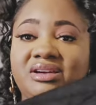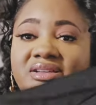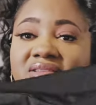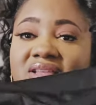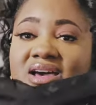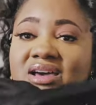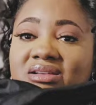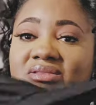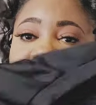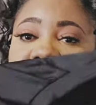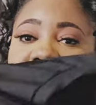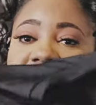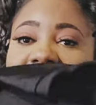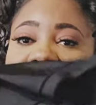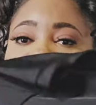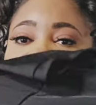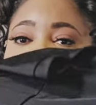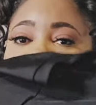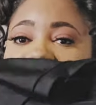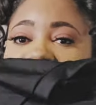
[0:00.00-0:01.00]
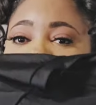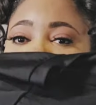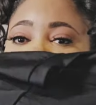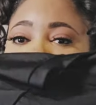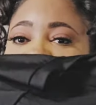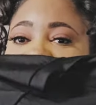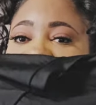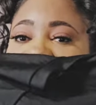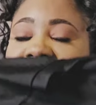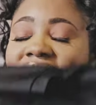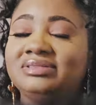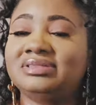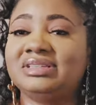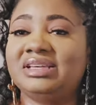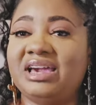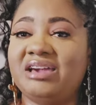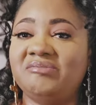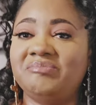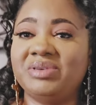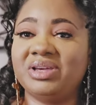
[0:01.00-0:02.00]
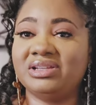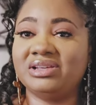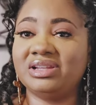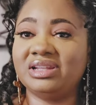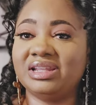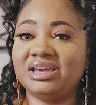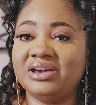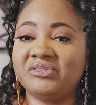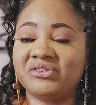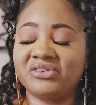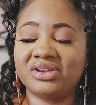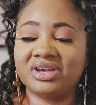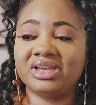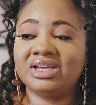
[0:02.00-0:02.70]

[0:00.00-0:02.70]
I thought it was, you know, gave me a little lift.